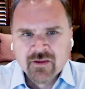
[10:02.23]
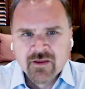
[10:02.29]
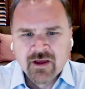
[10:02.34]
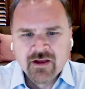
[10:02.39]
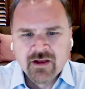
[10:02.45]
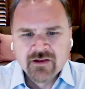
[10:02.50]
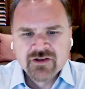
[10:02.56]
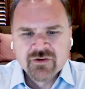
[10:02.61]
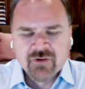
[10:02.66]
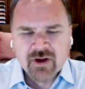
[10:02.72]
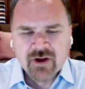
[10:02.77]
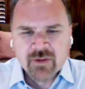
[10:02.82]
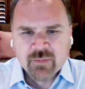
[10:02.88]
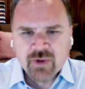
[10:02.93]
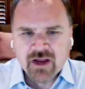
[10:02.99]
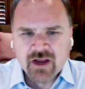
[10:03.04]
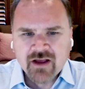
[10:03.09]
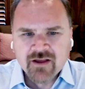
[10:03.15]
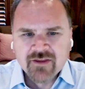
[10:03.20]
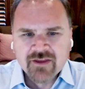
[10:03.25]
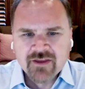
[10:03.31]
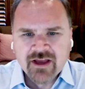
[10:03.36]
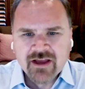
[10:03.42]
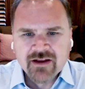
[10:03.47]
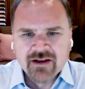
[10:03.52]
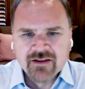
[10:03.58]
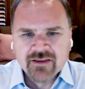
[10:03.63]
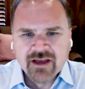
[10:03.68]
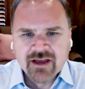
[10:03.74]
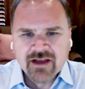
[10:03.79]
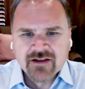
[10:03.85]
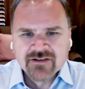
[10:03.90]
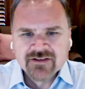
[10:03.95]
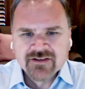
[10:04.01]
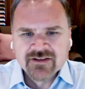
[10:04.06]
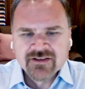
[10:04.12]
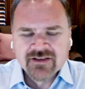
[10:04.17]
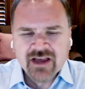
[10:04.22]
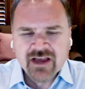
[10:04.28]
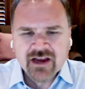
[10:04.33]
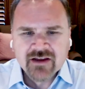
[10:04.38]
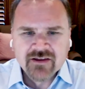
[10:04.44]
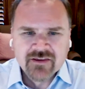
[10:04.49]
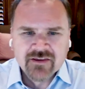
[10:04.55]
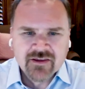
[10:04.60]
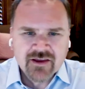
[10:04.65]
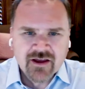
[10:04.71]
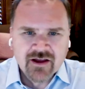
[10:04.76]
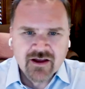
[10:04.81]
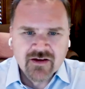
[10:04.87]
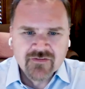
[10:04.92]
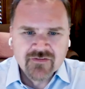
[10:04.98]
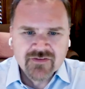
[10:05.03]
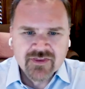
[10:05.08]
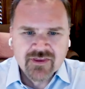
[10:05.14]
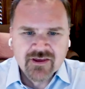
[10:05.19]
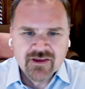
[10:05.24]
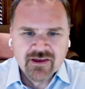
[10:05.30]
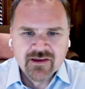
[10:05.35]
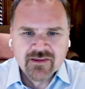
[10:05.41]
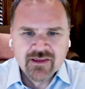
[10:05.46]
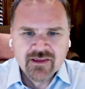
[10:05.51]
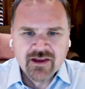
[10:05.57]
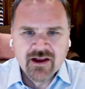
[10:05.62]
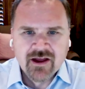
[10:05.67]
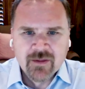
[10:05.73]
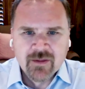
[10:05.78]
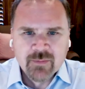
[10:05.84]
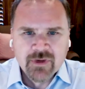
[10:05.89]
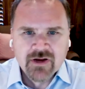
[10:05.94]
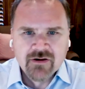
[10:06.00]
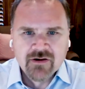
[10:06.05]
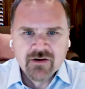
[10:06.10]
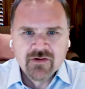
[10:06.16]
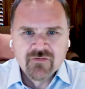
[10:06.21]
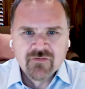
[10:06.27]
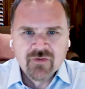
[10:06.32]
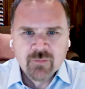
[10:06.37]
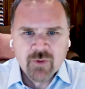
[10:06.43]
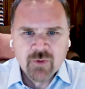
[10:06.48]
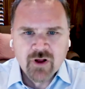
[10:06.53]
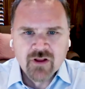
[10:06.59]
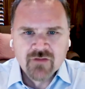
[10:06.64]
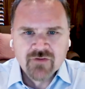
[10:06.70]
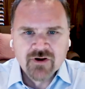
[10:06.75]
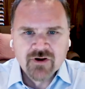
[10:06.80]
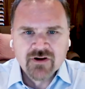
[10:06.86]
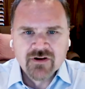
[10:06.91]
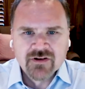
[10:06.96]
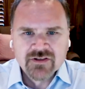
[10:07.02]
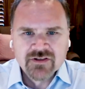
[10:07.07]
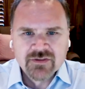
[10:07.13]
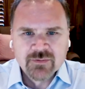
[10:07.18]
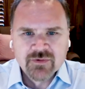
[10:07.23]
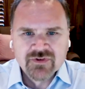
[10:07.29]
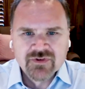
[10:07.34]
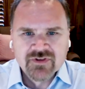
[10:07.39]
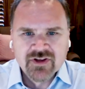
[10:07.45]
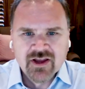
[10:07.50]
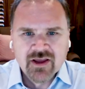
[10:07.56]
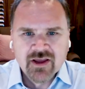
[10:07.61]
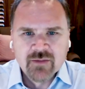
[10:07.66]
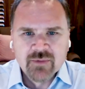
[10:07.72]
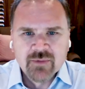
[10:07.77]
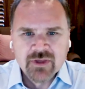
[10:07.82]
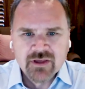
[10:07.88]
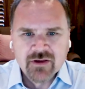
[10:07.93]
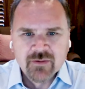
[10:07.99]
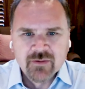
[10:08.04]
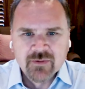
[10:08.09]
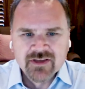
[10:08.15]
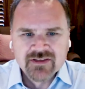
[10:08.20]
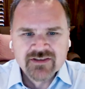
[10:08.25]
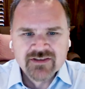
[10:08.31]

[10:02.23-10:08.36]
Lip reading: That is great, Bella. That is exactly the kind of thing that I'm hearing from all of our customers at IBM,